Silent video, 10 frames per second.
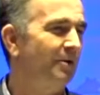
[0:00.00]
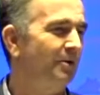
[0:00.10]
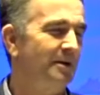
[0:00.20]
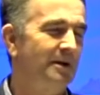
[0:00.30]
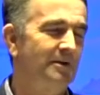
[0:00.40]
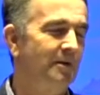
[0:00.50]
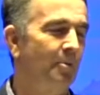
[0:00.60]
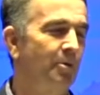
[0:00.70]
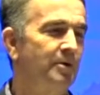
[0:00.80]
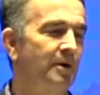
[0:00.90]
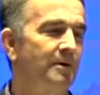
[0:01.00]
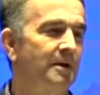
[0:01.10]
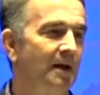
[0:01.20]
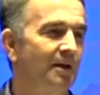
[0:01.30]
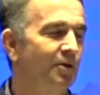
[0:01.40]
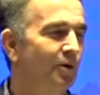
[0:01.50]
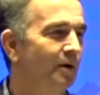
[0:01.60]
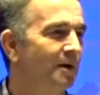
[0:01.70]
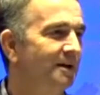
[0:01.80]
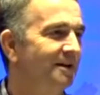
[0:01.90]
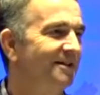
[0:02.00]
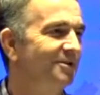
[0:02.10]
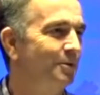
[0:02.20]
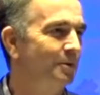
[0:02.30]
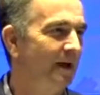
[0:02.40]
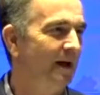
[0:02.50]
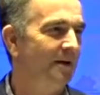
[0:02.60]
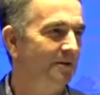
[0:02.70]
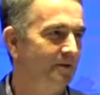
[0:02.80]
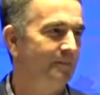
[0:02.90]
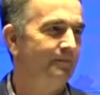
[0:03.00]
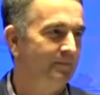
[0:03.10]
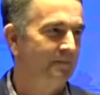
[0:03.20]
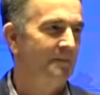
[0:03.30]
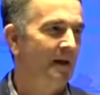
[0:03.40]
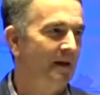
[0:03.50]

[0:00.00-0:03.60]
and I look at these numbers every day, 30 additional deaths.